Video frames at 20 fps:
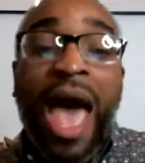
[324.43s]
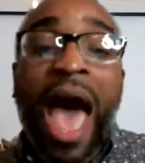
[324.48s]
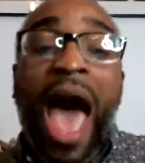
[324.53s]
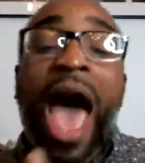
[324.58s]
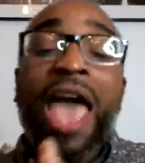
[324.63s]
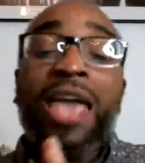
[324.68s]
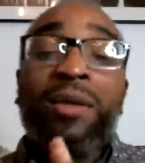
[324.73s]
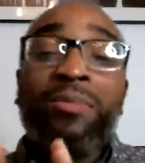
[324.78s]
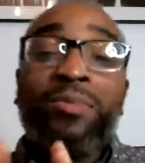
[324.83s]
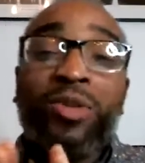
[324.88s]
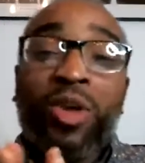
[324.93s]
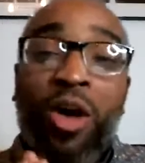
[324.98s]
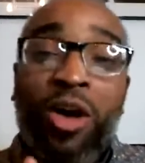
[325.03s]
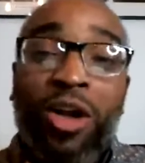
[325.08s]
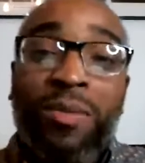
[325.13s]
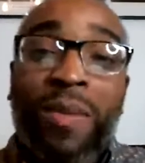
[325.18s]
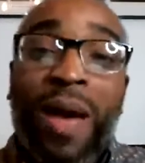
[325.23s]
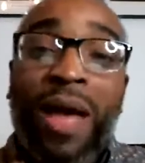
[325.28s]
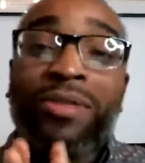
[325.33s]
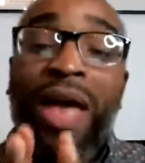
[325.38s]
I am
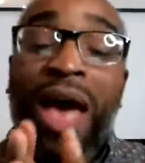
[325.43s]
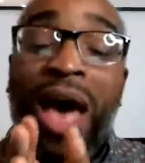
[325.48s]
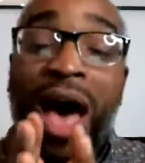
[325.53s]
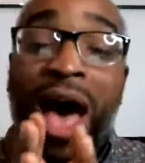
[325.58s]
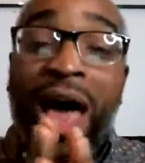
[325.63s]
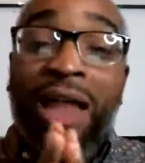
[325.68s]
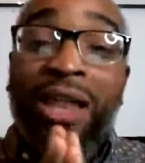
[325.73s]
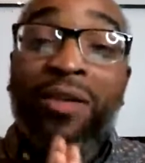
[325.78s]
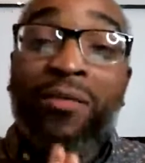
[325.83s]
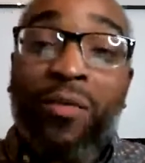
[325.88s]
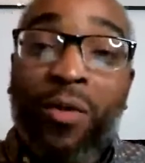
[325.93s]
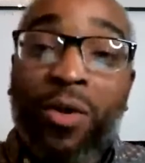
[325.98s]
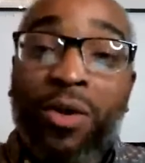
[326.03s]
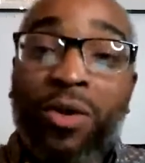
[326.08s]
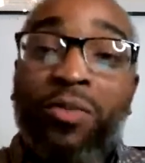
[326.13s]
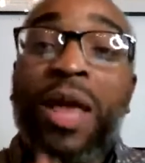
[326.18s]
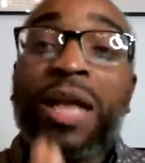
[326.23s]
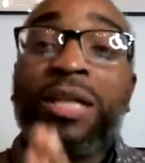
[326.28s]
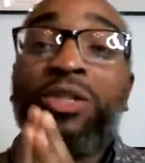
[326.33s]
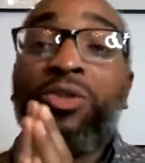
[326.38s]
talking about the olive
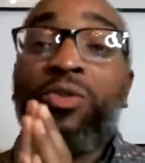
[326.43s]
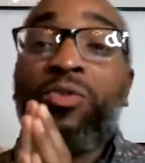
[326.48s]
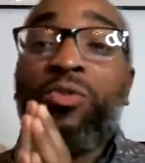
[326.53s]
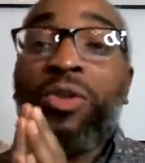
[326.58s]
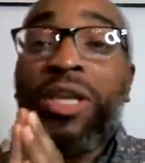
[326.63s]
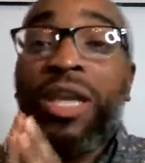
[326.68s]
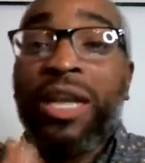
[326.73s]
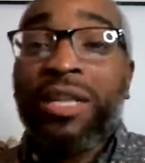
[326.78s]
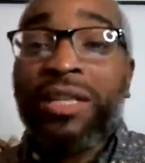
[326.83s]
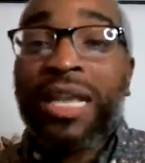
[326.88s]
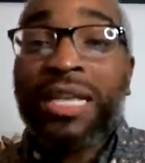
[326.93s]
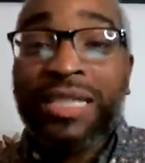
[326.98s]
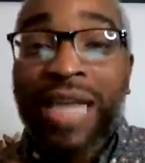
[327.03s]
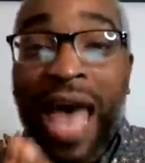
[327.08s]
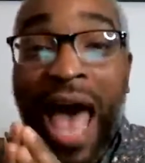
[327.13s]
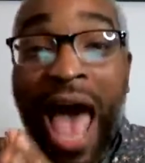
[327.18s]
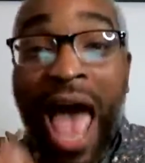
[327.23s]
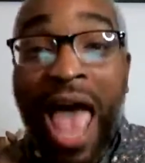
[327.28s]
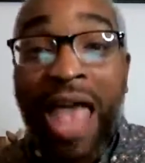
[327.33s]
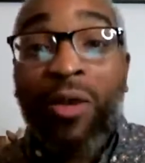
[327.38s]
oil that you get that's a
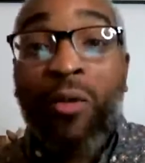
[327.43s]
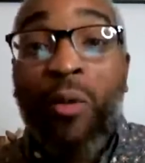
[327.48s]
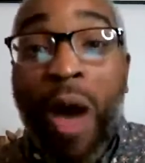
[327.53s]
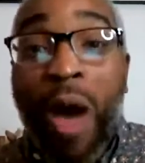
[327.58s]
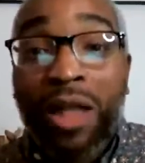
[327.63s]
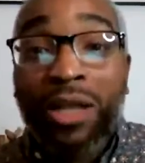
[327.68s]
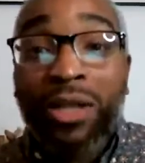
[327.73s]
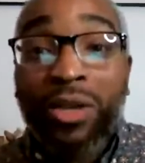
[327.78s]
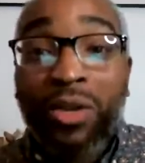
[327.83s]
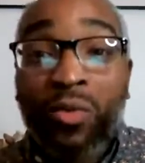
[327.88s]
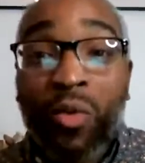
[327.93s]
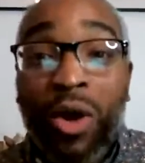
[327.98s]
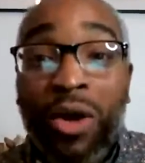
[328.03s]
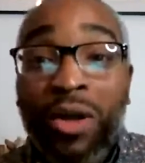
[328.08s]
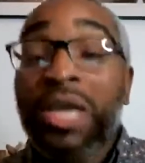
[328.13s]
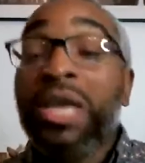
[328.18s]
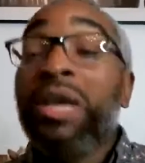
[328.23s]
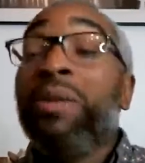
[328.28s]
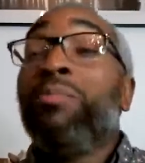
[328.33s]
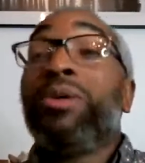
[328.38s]
high-quality one,